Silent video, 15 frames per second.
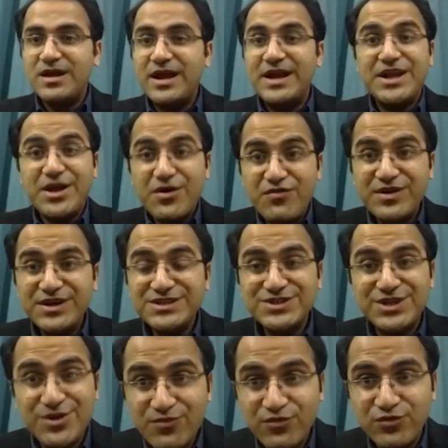And if it
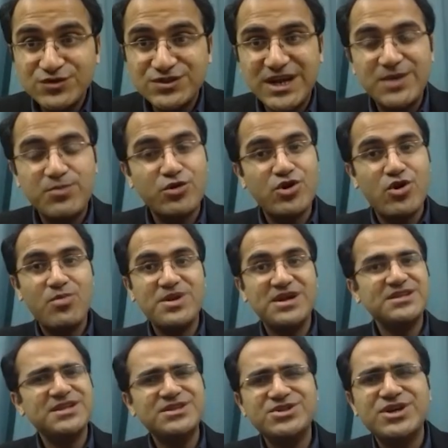is lymphocyte
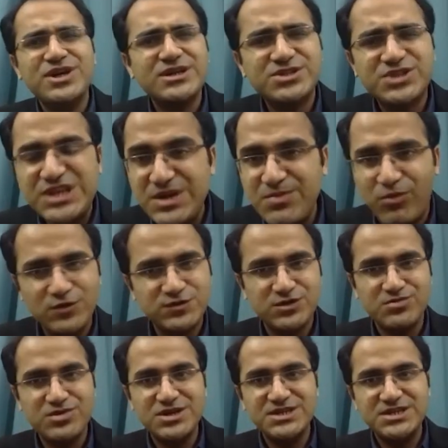predominant, then there are three
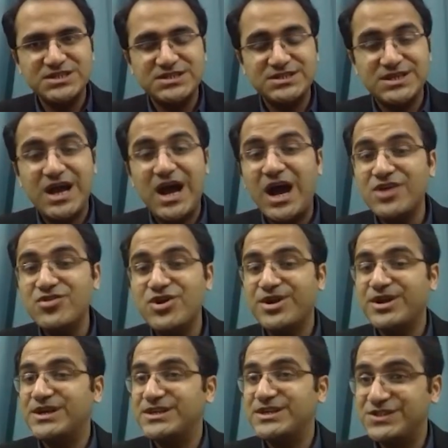possibilities.
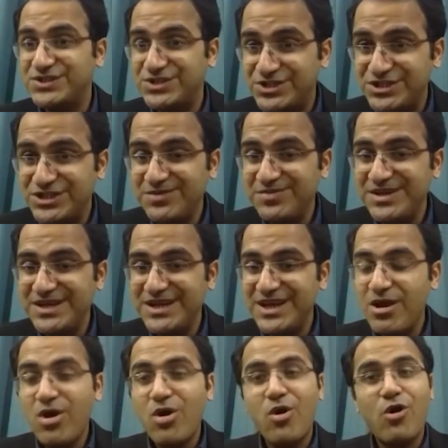Either it is TB,
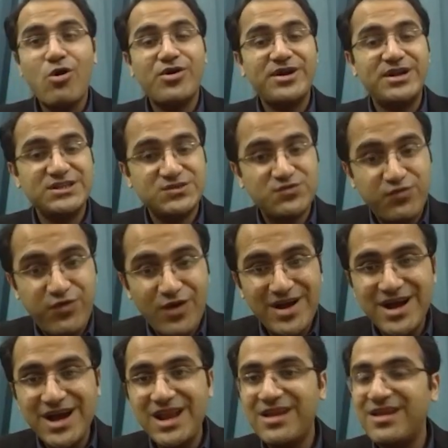or it is
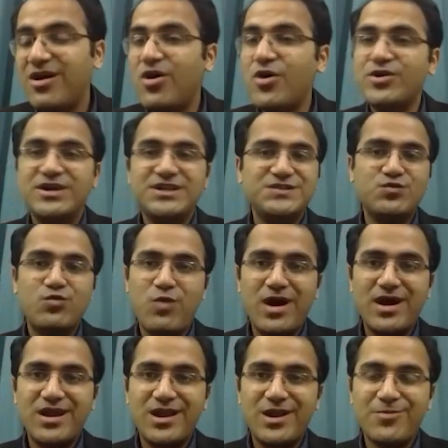fungal, or it is
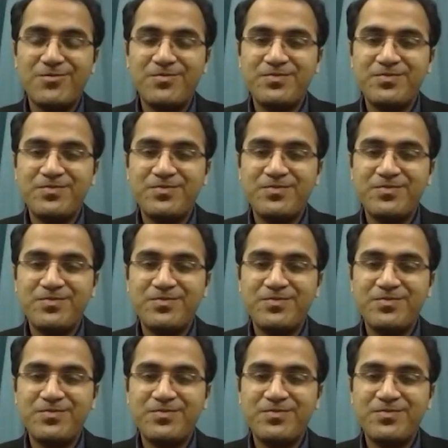viral.